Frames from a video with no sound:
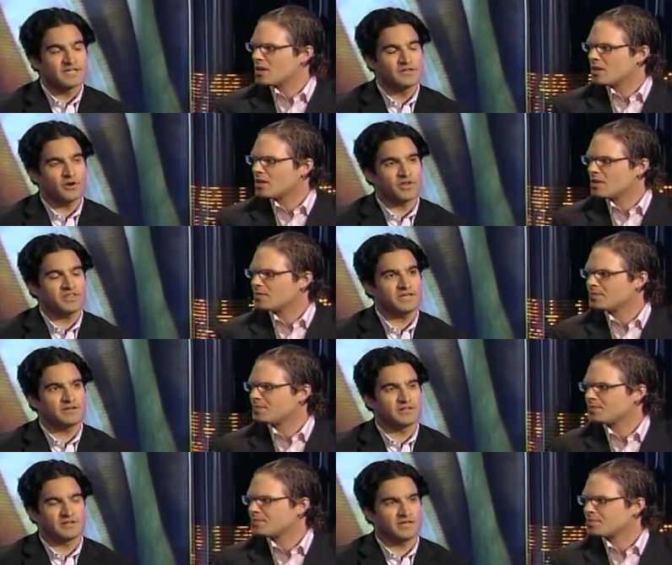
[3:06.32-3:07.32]
Speaker 1: You know, I think
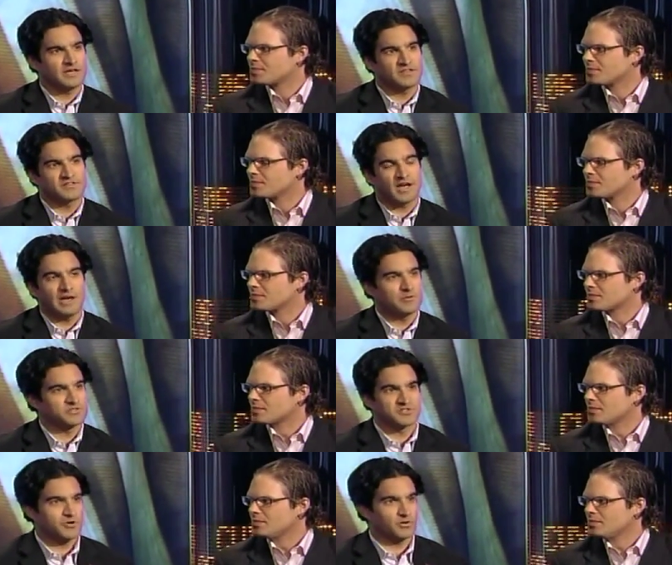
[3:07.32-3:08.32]
it, at the time it
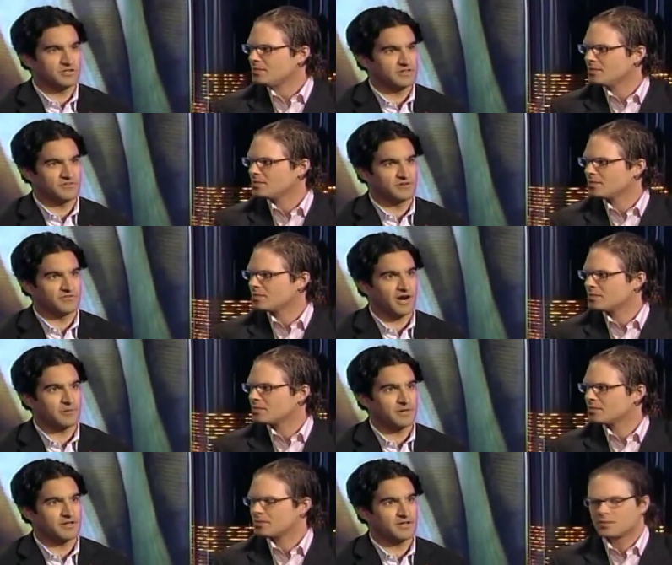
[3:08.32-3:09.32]
was a totally different
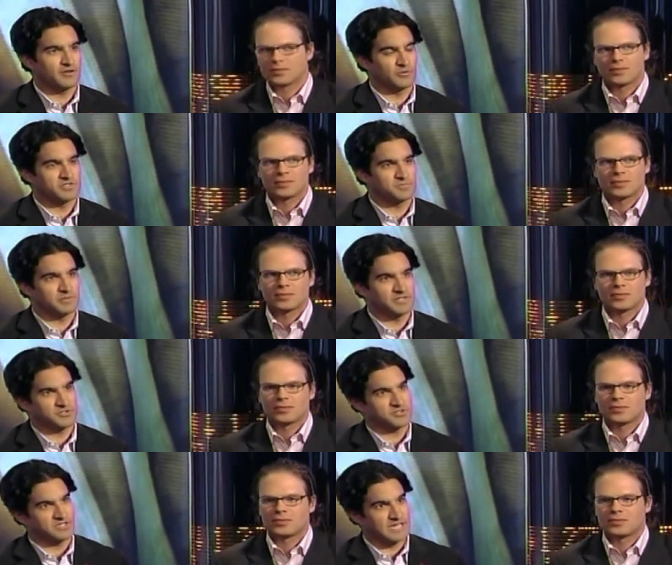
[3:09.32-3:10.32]
environment. And what's been
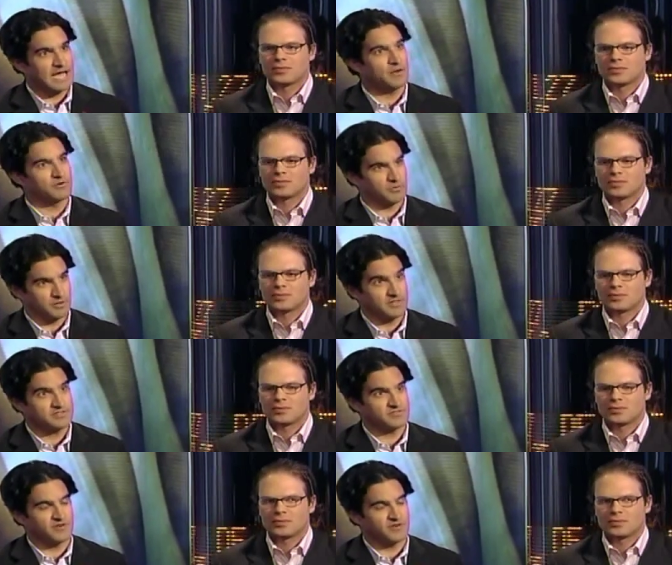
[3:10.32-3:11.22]
interesting now that we're in this